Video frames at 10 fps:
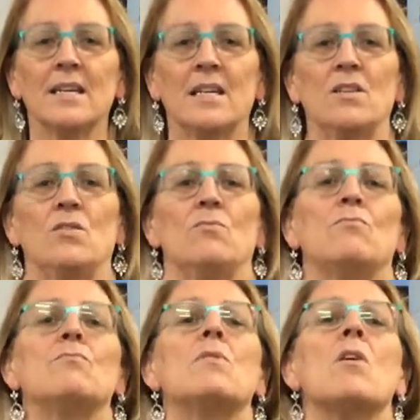Can
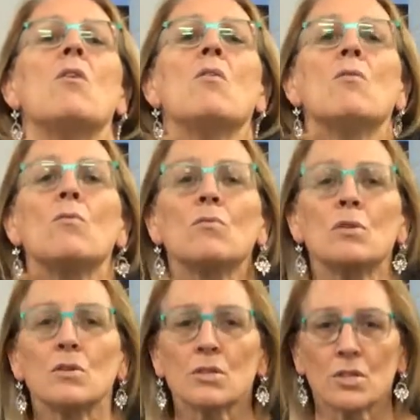you roll
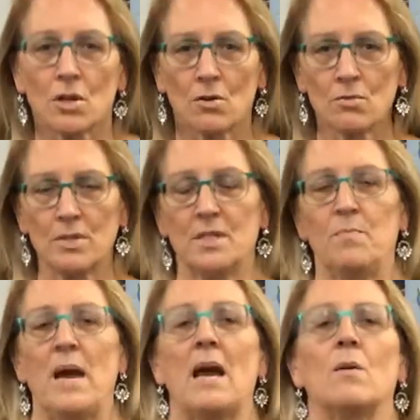your shoulders
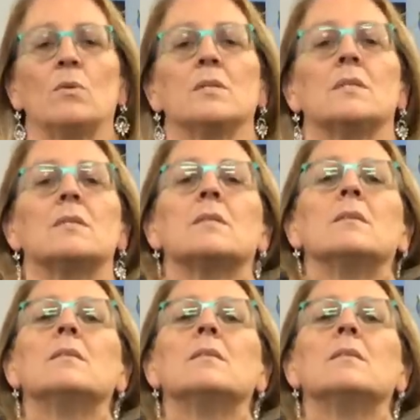backwards?